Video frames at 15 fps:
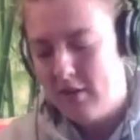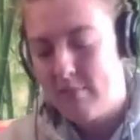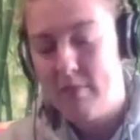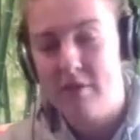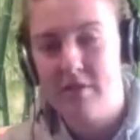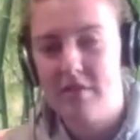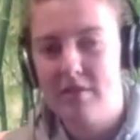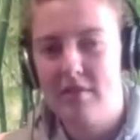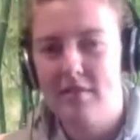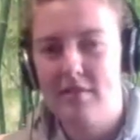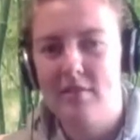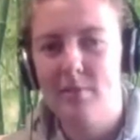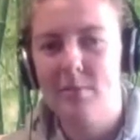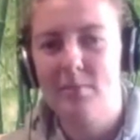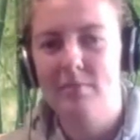but
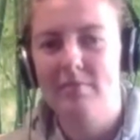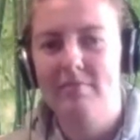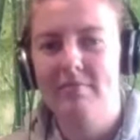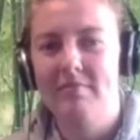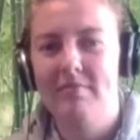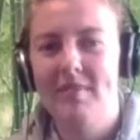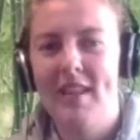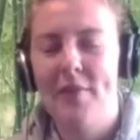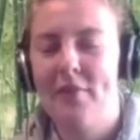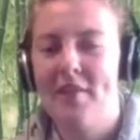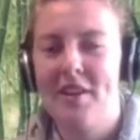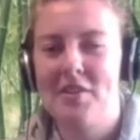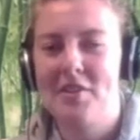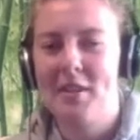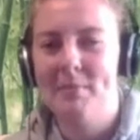some never
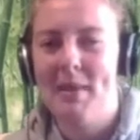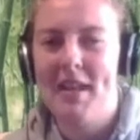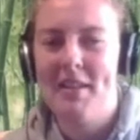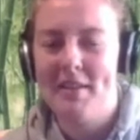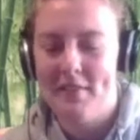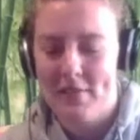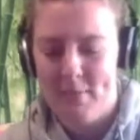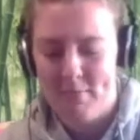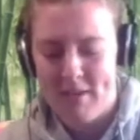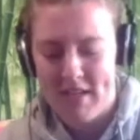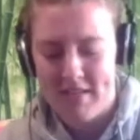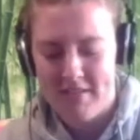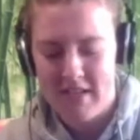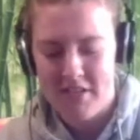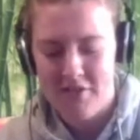actually made it to
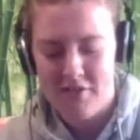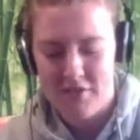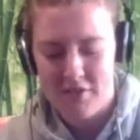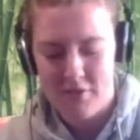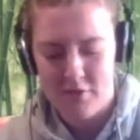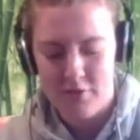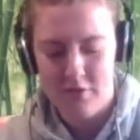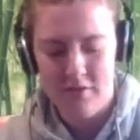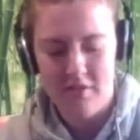PlayStation Store.